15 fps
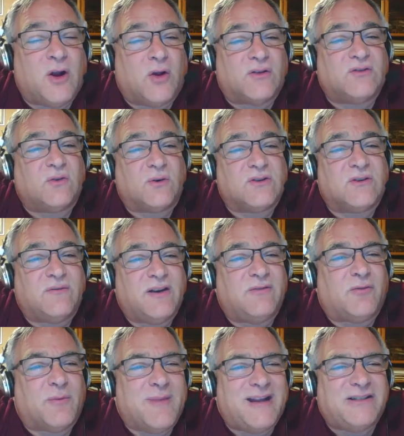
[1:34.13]
all sorts of
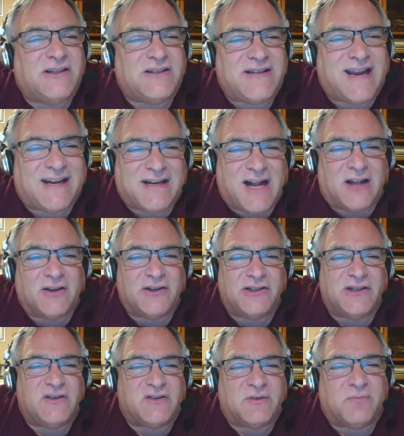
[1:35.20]
information
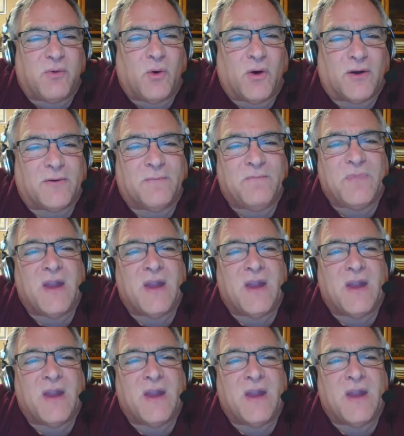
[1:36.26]
technology support.